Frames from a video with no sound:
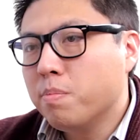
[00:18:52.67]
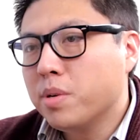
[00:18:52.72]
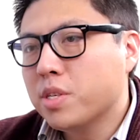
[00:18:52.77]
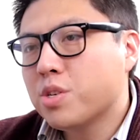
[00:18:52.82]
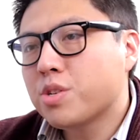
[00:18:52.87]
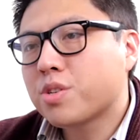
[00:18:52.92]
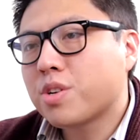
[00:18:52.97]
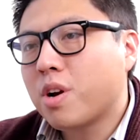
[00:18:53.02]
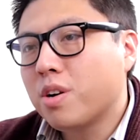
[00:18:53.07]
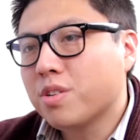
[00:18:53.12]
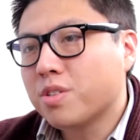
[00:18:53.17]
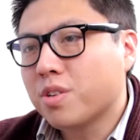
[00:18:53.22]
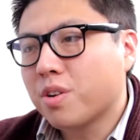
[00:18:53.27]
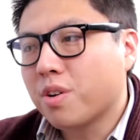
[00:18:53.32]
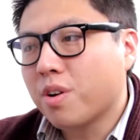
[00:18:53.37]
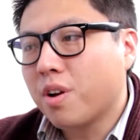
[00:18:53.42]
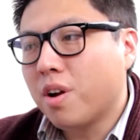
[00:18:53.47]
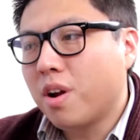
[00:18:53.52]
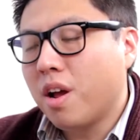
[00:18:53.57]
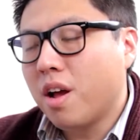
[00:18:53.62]
Business cards
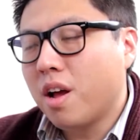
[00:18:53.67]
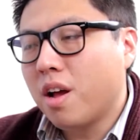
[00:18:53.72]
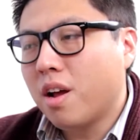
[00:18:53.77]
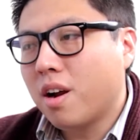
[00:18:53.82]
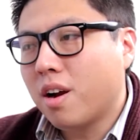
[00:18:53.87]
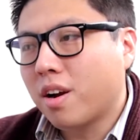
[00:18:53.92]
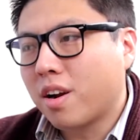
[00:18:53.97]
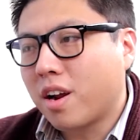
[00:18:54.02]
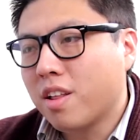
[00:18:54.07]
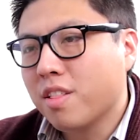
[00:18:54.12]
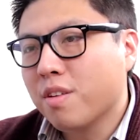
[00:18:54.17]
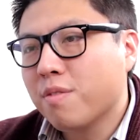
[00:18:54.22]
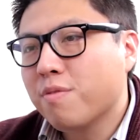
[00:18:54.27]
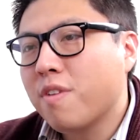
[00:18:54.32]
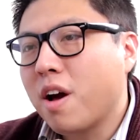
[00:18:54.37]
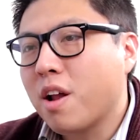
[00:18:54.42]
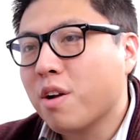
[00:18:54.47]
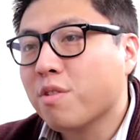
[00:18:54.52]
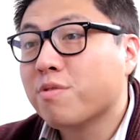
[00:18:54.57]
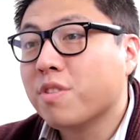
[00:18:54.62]
are kind of the
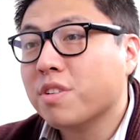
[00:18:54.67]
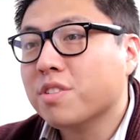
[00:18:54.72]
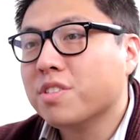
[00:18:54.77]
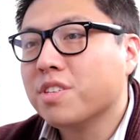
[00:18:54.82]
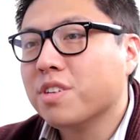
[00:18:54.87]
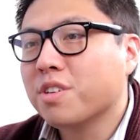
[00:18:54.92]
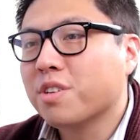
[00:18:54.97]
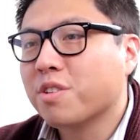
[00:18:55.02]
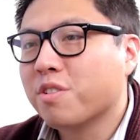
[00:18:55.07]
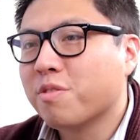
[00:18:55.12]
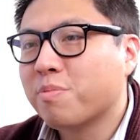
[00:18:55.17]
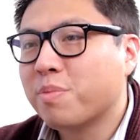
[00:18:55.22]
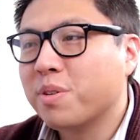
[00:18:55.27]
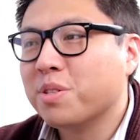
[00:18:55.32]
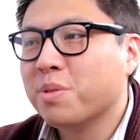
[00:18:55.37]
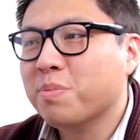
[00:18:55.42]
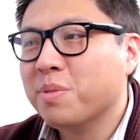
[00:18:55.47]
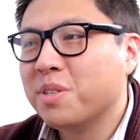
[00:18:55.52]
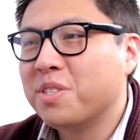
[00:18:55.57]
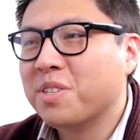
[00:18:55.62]
final frontier of
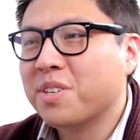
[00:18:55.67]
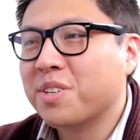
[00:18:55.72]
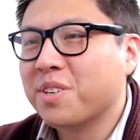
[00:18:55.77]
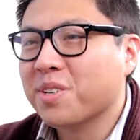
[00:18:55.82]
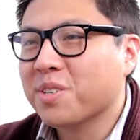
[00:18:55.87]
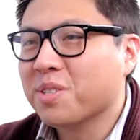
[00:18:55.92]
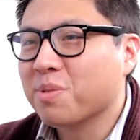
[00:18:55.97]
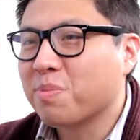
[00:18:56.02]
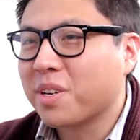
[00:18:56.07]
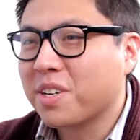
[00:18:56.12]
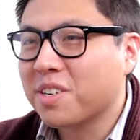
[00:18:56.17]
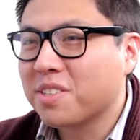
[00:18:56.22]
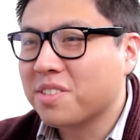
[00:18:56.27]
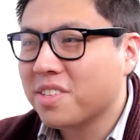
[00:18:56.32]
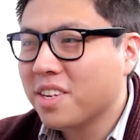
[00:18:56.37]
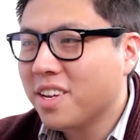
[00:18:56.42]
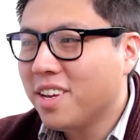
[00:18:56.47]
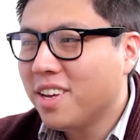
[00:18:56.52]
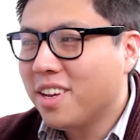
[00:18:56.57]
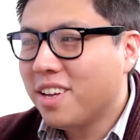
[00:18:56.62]
printed materials, because
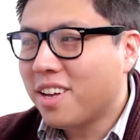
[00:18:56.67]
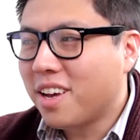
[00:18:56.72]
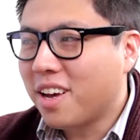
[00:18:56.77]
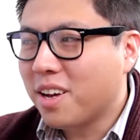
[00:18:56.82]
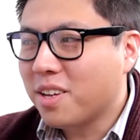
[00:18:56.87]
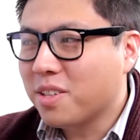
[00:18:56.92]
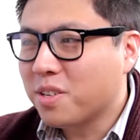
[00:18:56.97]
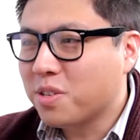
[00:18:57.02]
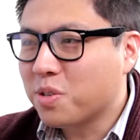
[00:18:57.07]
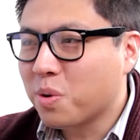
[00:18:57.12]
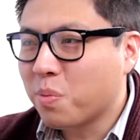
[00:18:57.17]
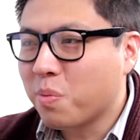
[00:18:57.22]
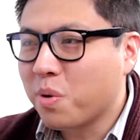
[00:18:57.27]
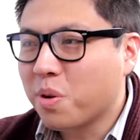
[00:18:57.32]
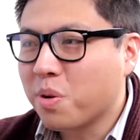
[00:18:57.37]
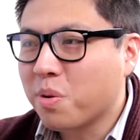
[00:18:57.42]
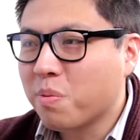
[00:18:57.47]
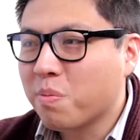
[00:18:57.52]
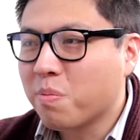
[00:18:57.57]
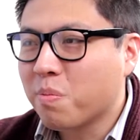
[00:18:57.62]
there's so
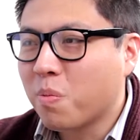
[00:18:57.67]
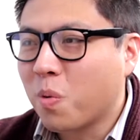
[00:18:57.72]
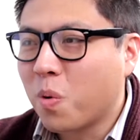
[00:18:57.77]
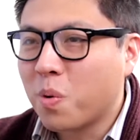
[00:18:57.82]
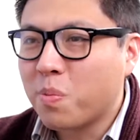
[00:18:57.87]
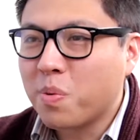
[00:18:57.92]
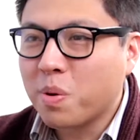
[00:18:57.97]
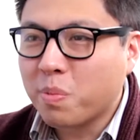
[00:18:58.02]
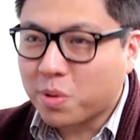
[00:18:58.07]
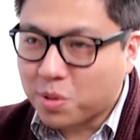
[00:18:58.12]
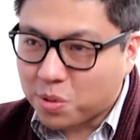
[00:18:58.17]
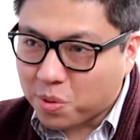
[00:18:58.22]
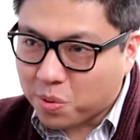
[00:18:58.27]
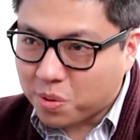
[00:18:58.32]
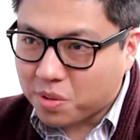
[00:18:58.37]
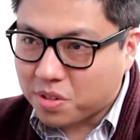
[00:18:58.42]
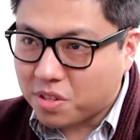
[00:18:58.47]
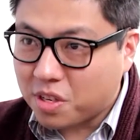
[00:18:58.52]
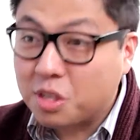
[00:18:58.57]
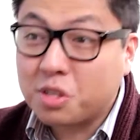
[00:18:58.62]
many more people
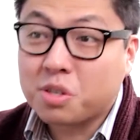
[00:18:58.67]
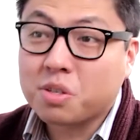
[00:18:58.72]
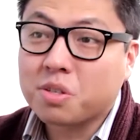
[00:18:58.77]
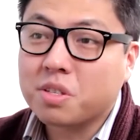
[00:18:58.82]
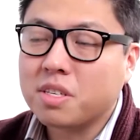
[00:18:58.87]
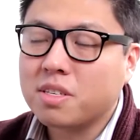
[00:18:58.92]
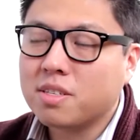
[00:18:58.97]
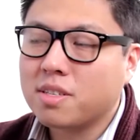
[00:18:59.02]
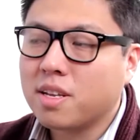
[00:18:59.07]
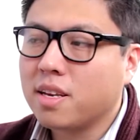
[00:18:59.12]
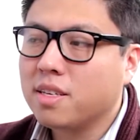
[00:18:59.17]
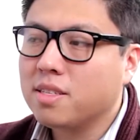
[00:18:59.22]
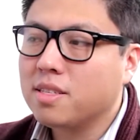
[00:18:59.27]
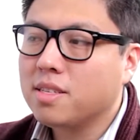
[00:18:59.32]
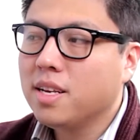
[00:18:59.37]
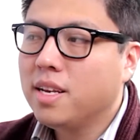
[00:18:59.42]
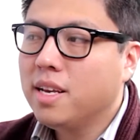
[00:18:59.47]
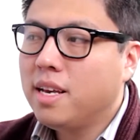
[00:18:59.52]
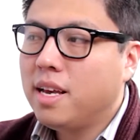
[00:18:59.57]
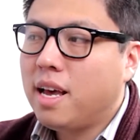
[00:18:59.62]
doing digital these days,
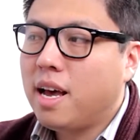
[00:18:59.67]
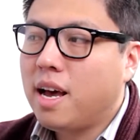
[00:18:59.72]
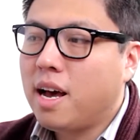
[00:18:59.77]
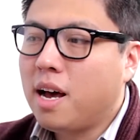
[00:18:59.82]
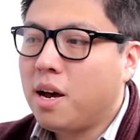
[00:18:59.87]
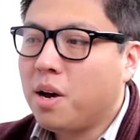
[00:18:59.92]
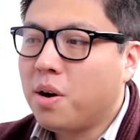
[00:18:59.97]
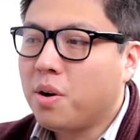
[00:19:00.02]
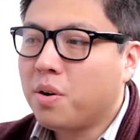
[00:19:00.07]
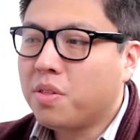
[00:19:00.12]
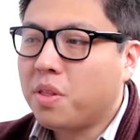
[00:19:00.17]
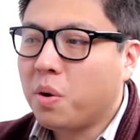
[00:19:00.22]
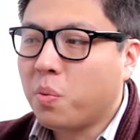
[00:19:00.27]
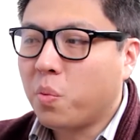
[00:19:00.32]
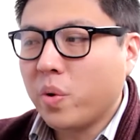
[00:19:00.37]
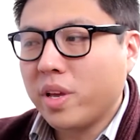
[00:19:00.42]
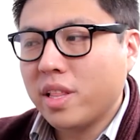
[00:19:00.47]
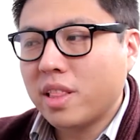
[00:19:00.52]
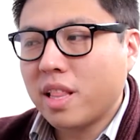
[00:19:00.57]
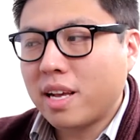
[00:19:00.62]
that
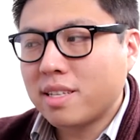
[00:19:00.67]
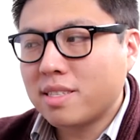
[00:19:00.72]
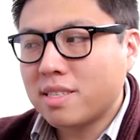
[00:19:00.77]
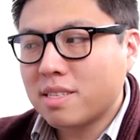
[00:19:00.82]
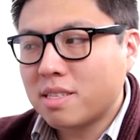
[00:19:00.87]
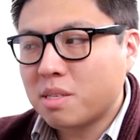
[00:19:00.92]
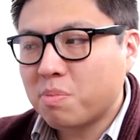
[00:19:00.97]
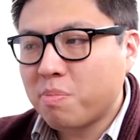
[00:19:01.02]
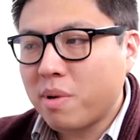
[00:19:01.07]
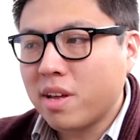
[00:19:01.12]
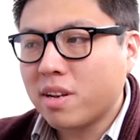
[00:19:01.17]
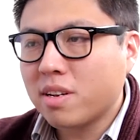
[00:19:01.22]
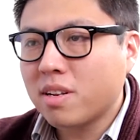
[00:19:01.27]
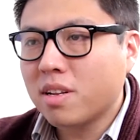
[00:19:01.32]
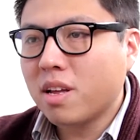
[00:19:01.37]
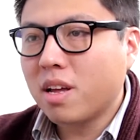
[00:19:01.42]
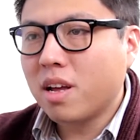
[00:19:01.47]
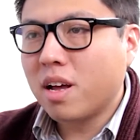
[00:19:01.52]
we like to spend